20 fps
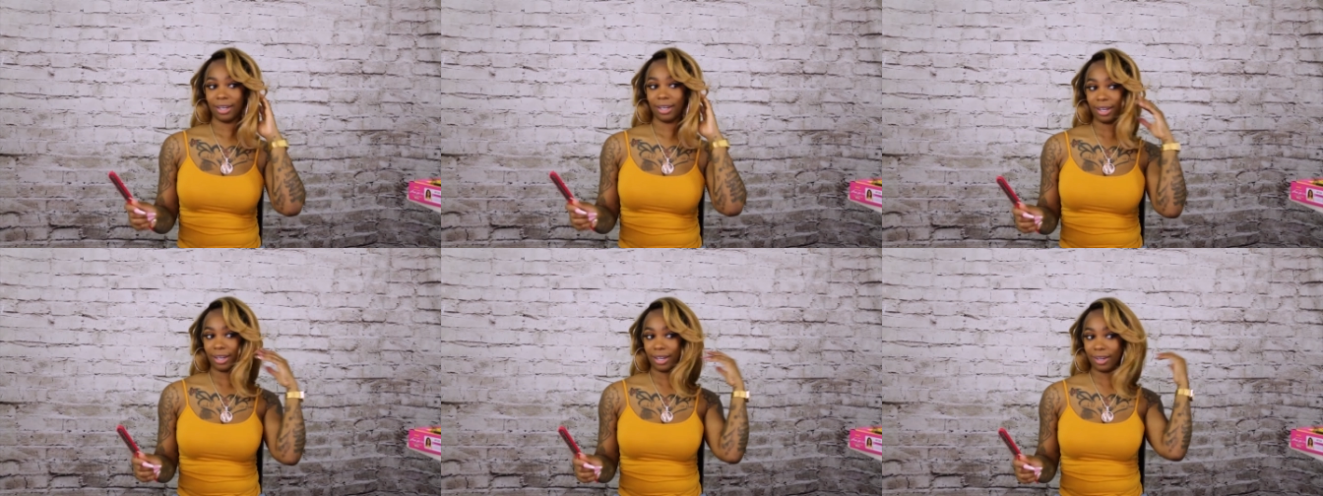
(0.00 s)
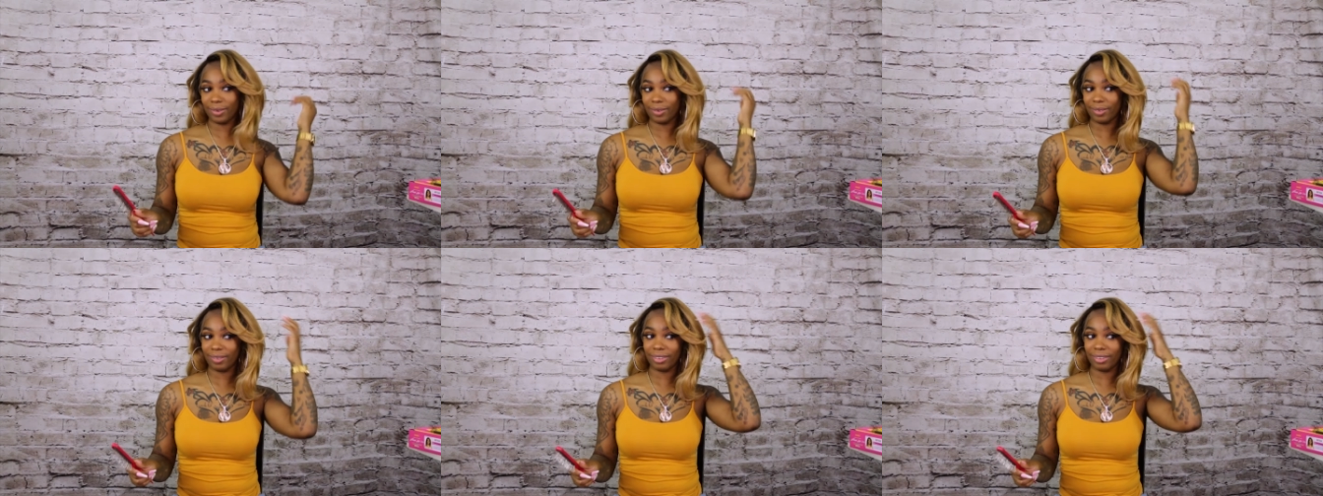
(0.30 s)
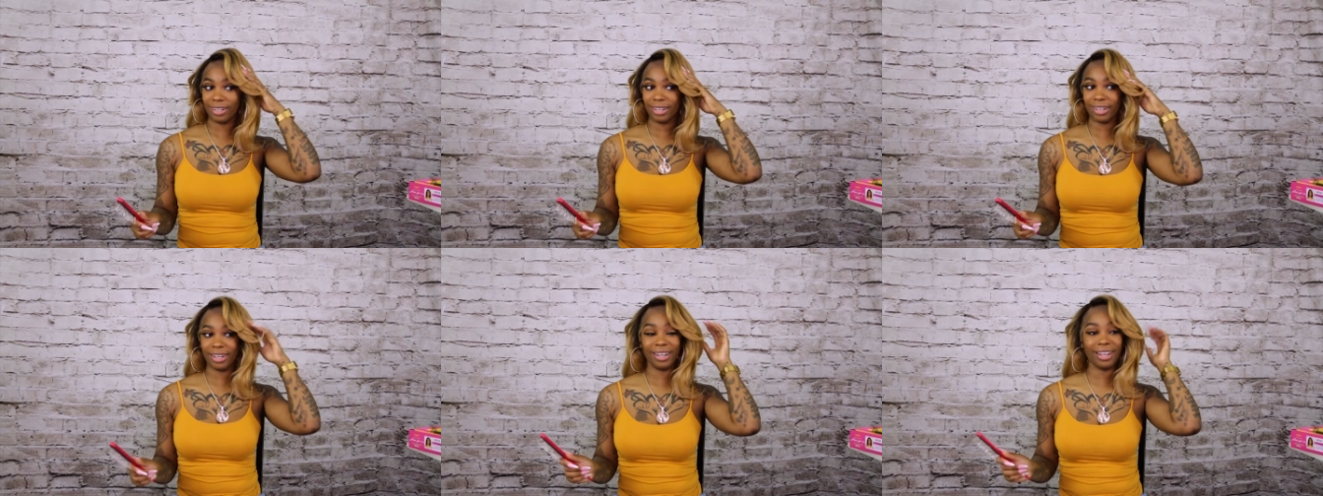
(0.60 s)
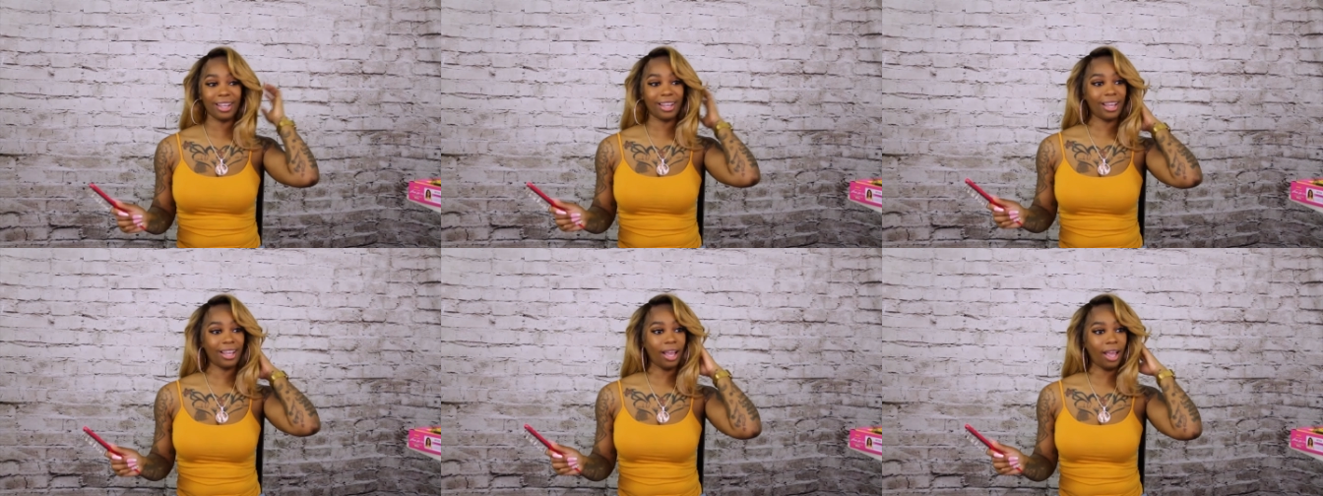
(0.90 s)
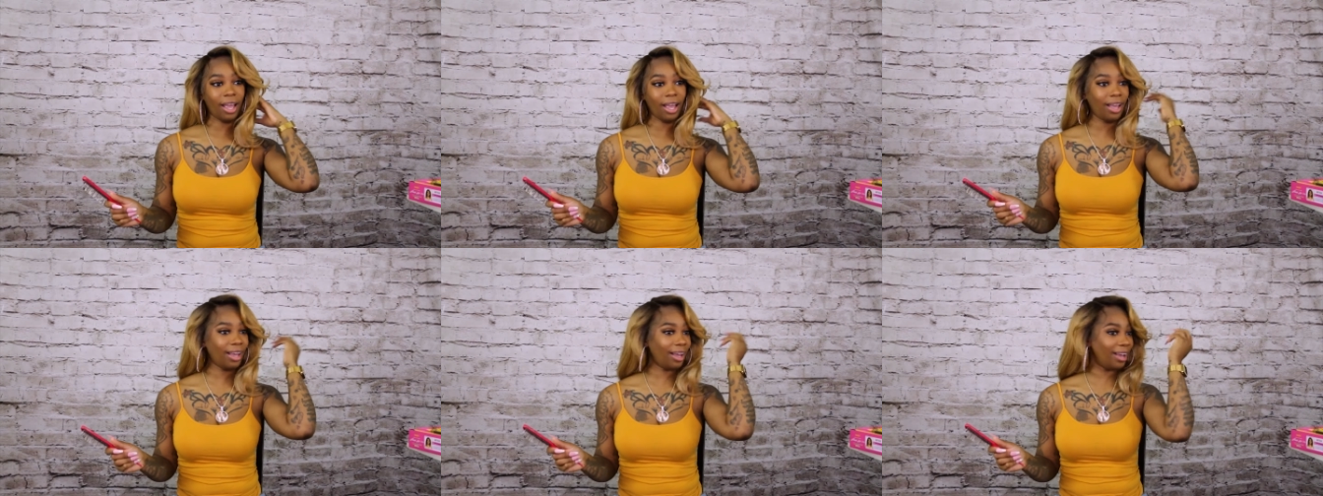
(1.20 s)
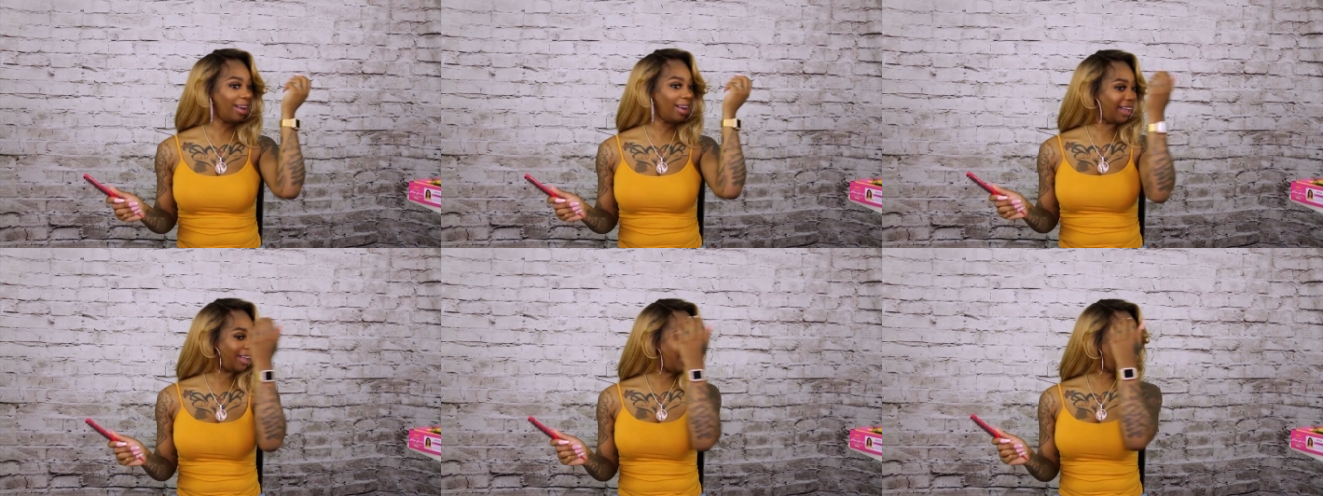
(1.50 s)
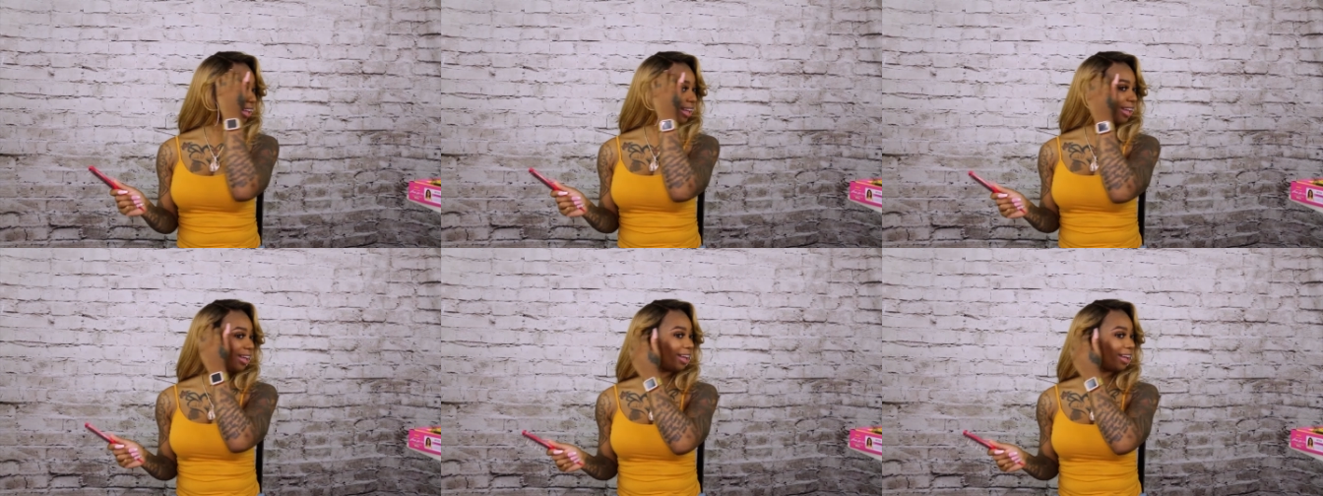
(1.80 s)
oh, oh,
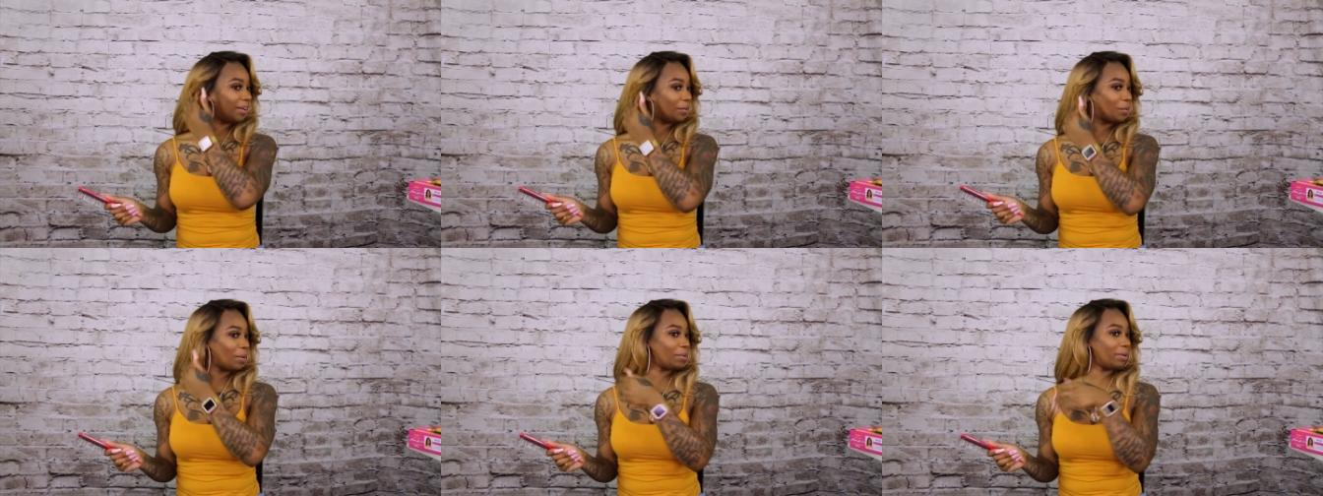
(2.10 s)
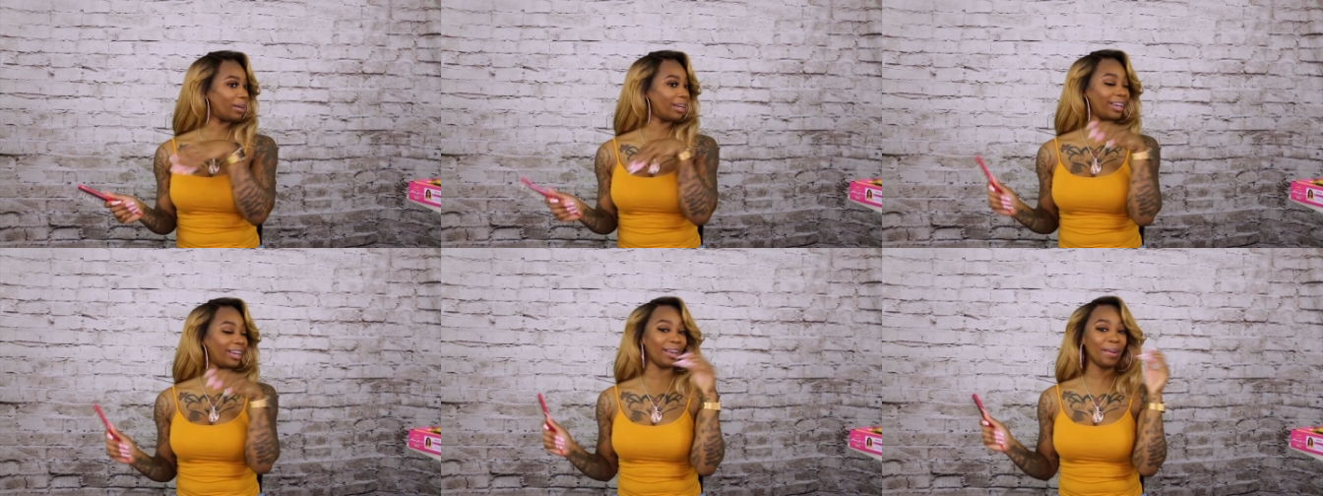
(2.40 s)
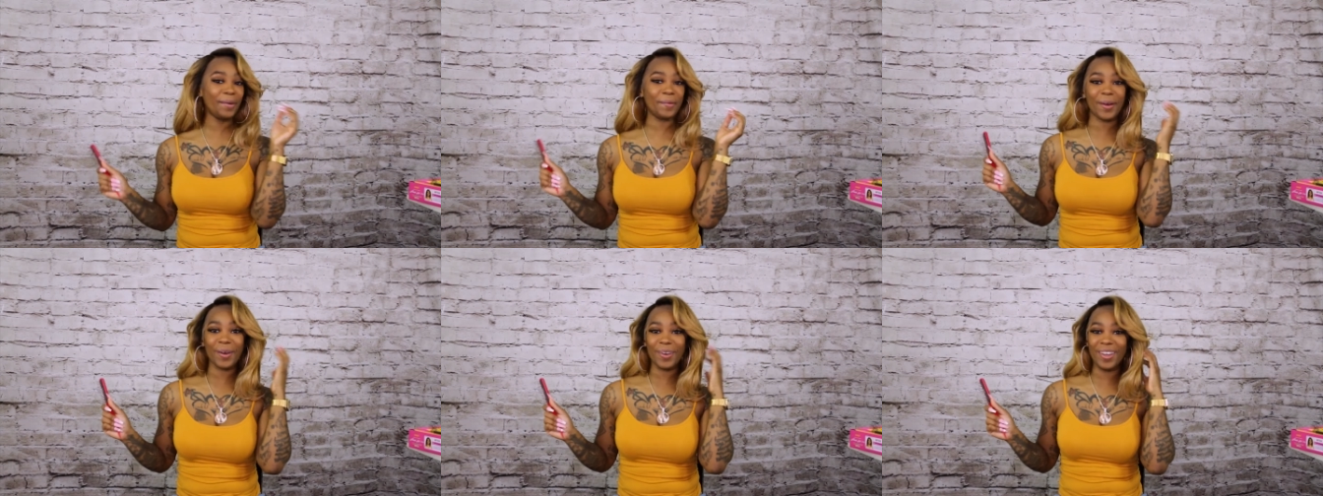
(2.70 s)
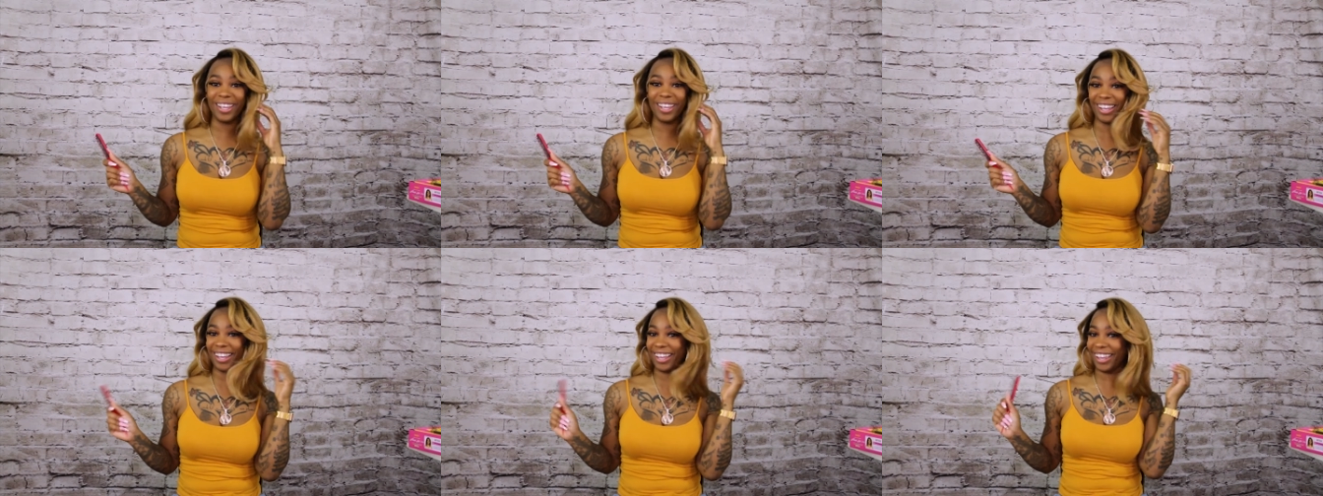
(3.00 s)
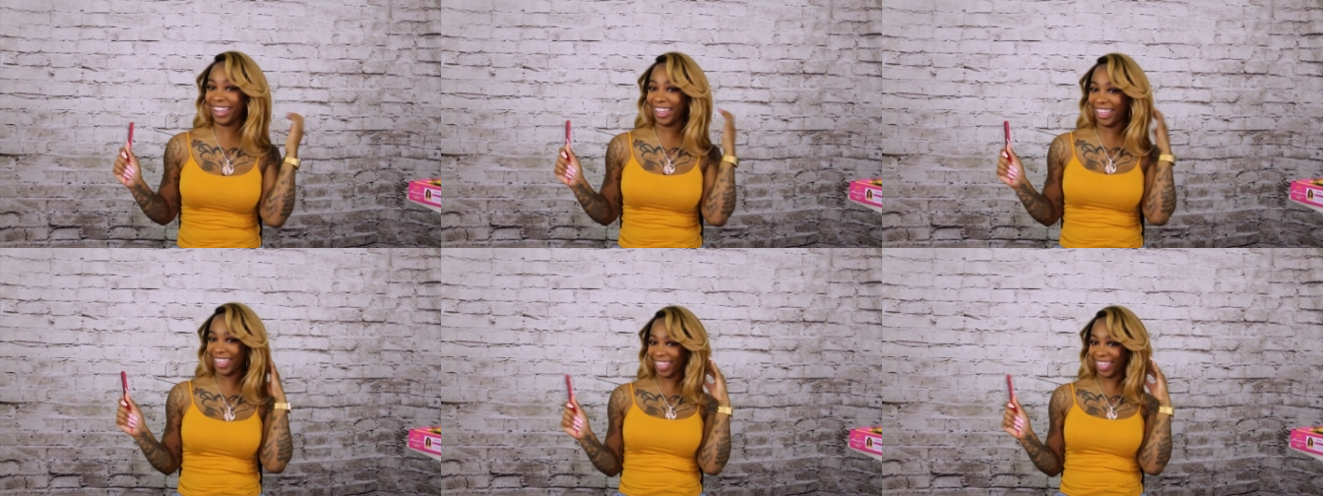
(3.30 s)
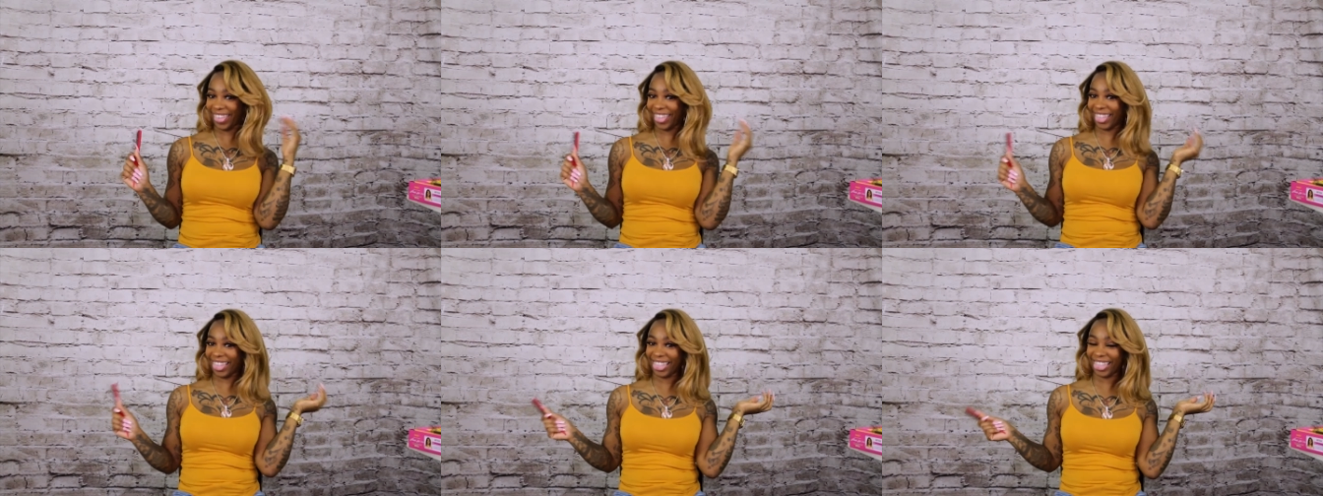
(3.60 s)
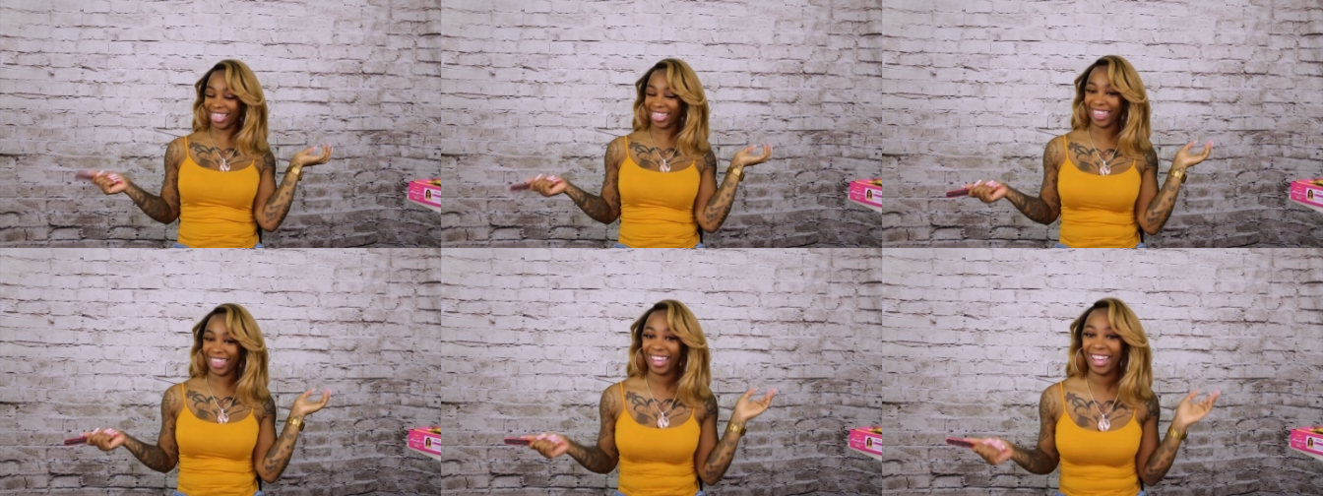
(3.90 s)
oh, I'm ready to go
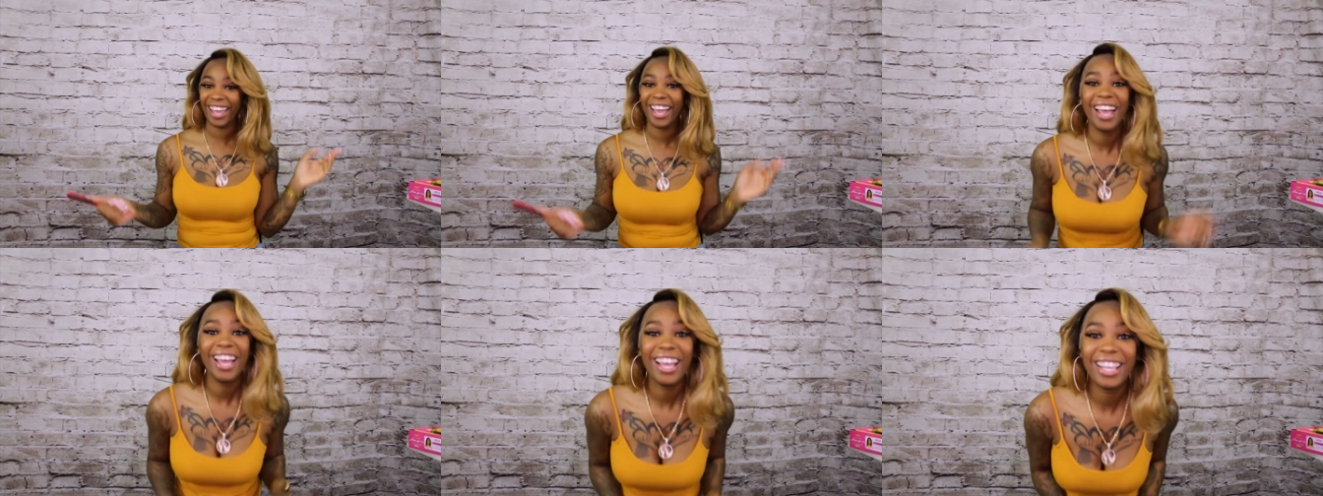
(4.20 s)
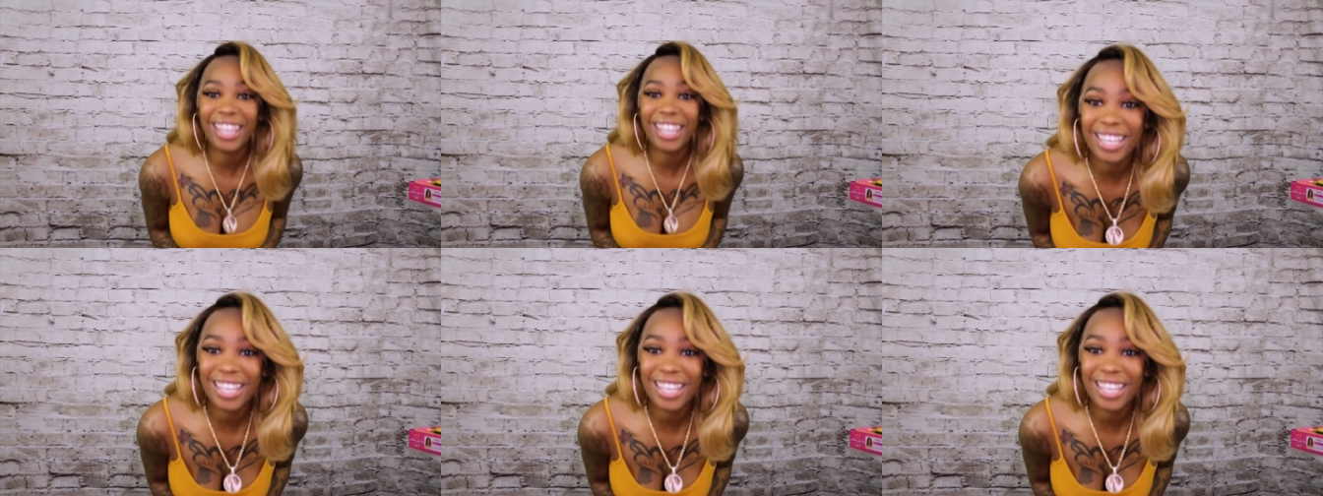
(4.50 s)
out.